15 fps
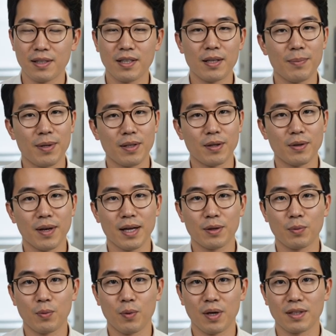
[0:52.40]
GPU had
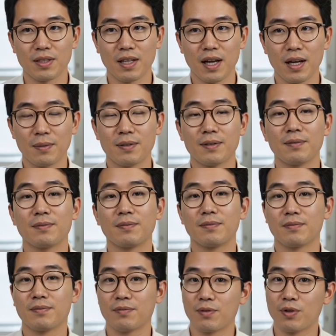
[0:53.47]
one job:
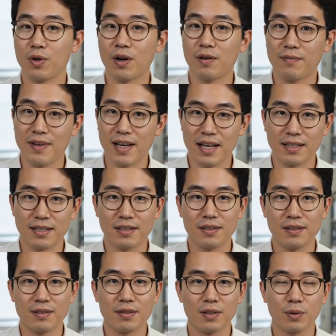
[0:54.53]
draw fast.
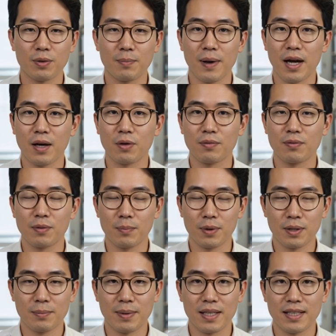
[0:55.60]
It was powerful but
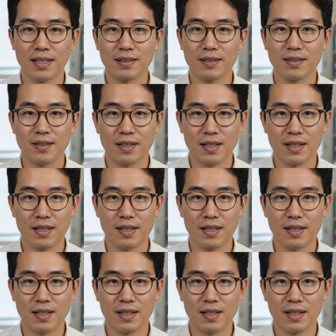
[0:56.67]
obedient.